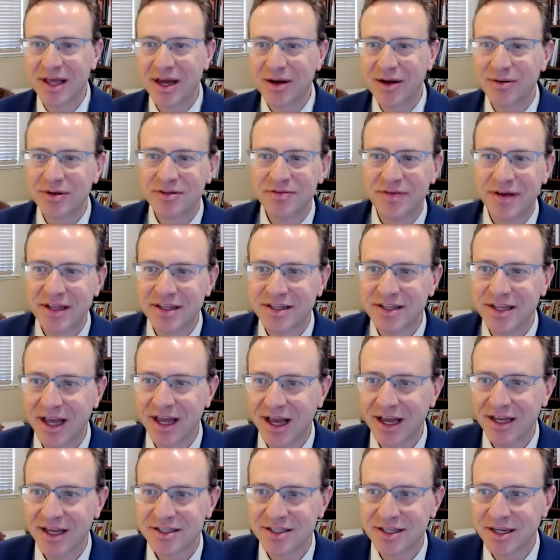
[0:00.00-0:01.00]
That was
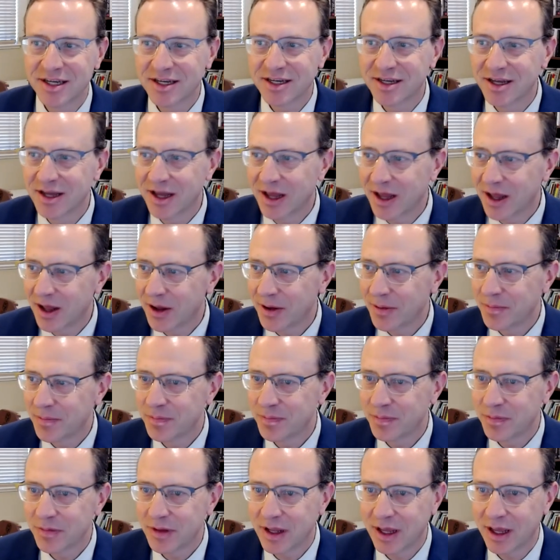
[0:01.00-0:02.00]
fantastic.
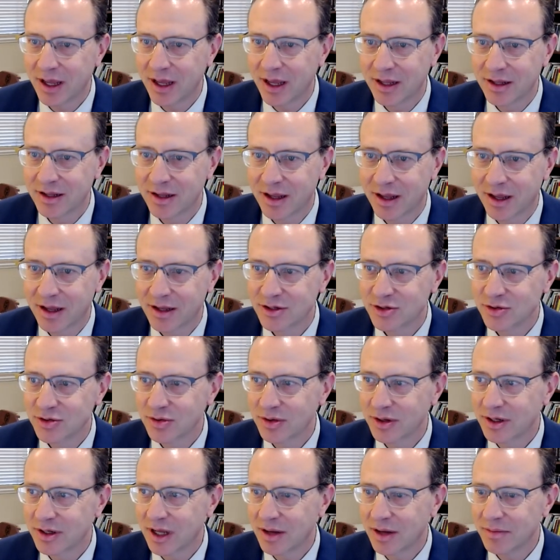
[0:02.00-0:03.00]
Um, and uh, it
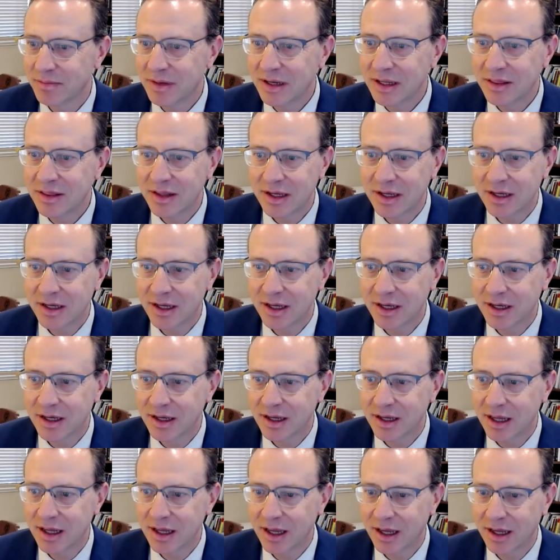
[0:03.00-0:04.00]
certainly got me
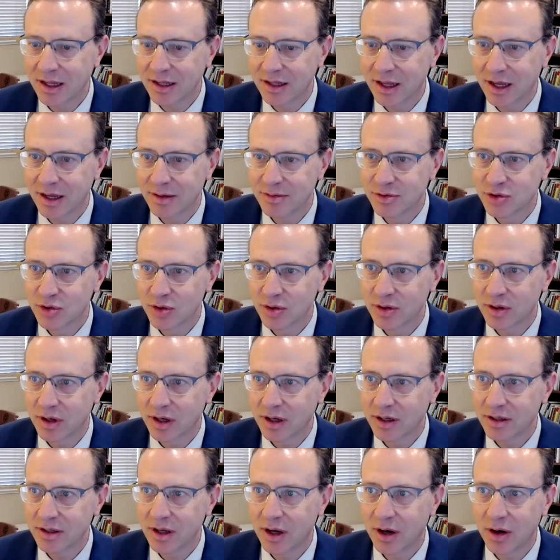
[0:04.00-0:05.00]
thinking, and I'm sure
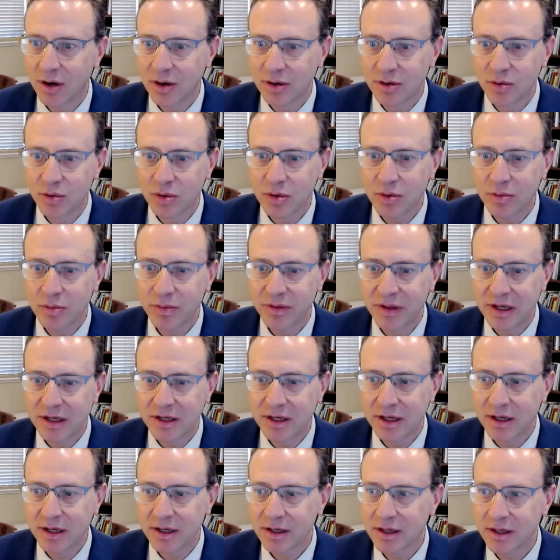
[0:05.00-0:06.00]
got our group
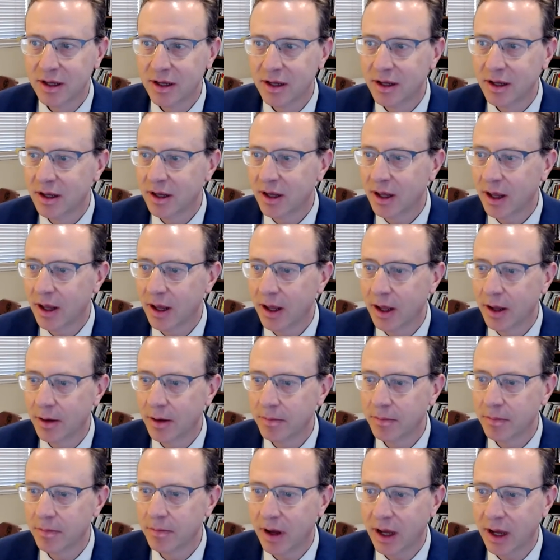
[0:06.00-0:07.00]
thinking.
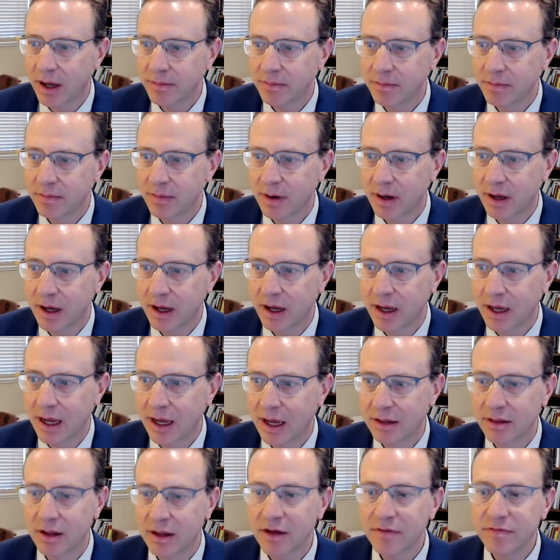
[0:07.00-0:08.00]
Um, I'm,
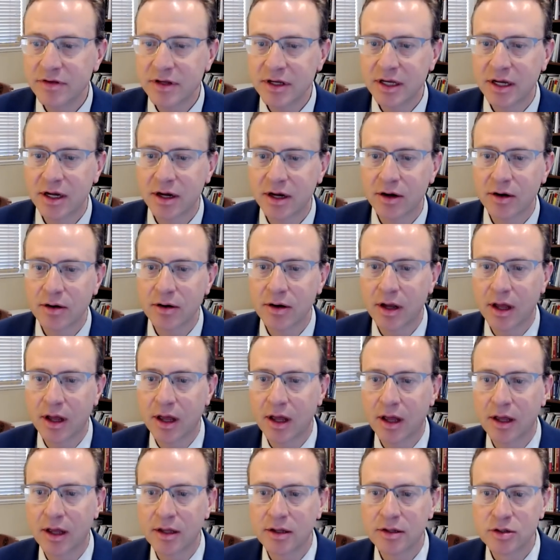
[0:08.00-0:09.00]
I, love to hear
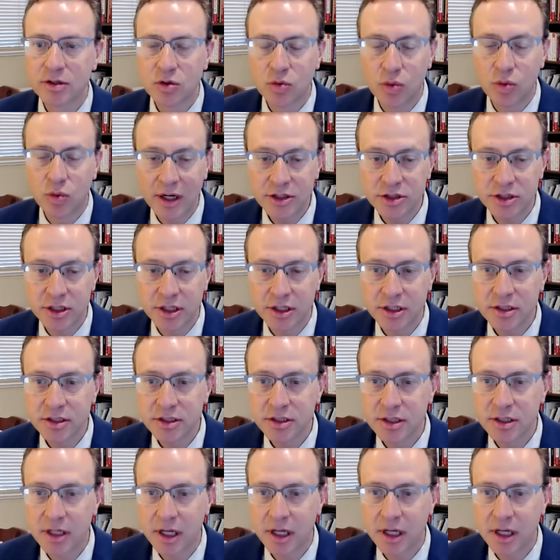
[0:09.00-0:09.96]
uh, questions.